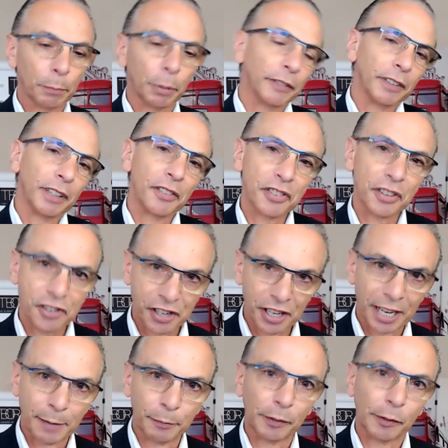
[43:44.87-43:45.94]
But it's a
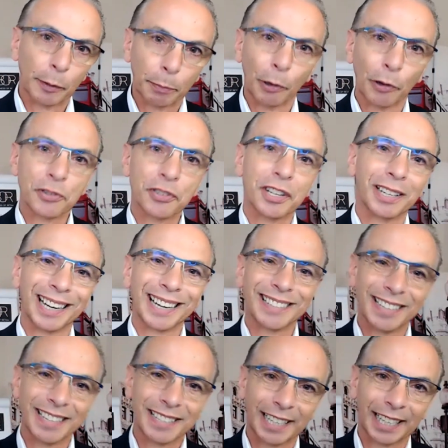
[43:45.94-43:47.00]
shame that the boss didn't
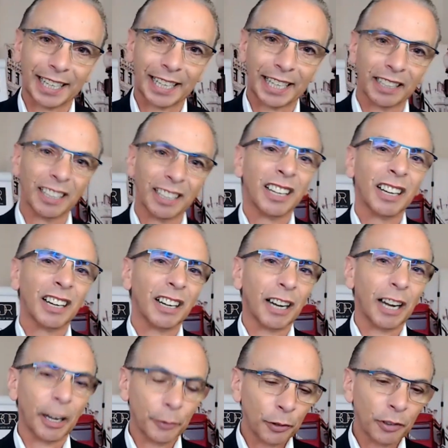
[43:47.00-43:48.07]
actually say,
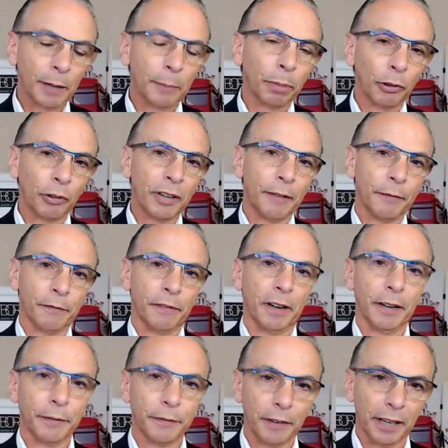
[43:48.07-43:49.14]
I'm not employing
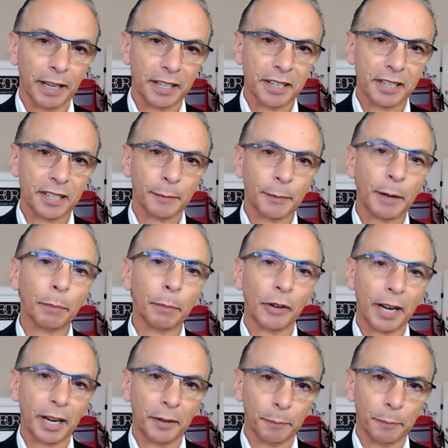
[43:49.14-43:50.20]
firefighters, I'm
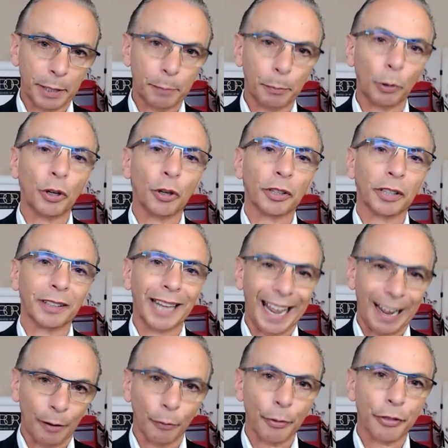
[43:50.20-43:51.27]
employing people who can
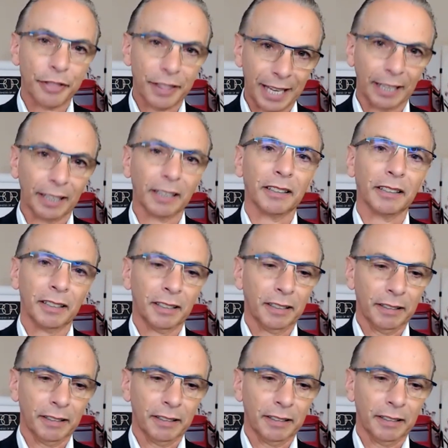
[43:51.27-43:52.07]
outthink